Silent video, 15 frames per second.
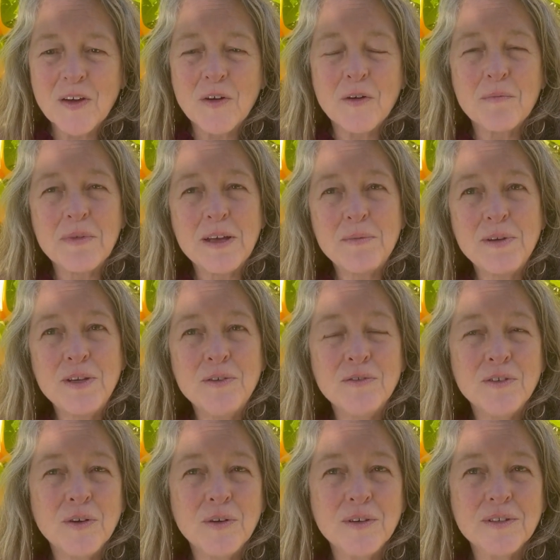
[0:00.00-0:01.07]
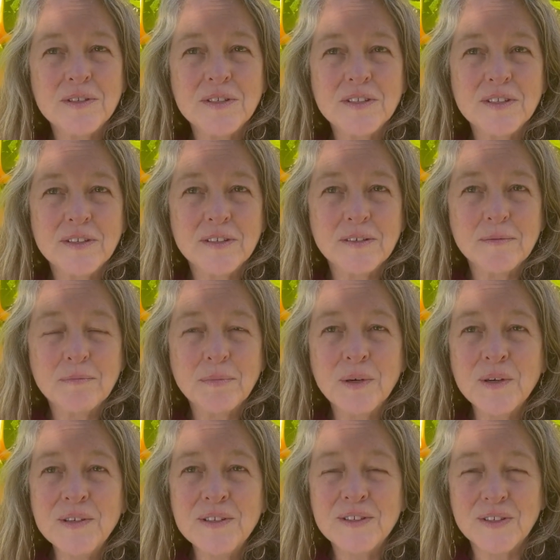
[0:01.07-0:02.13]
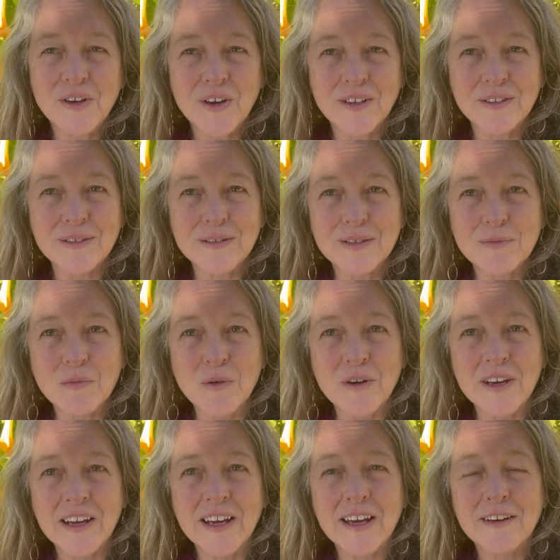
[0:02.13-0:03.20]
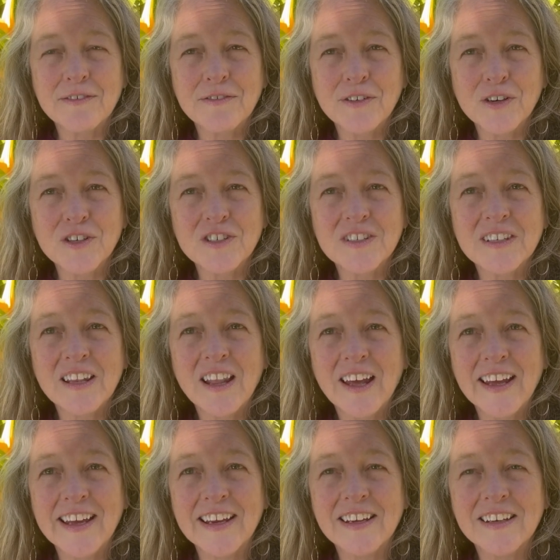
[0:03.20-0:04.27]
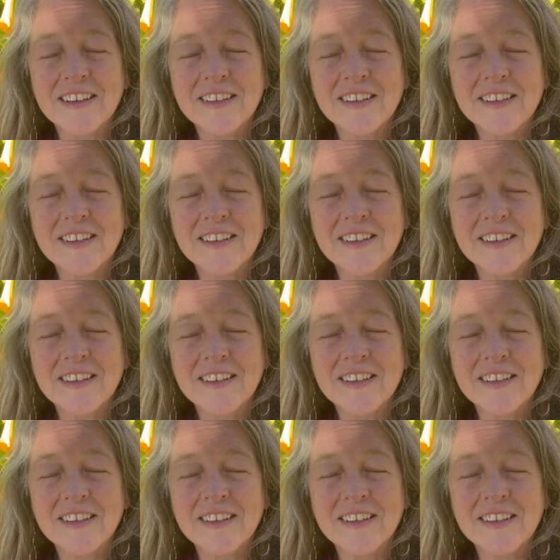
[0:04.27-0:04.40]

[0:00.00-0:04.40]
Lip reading: Maybe you noticed birdsong this morning at first light.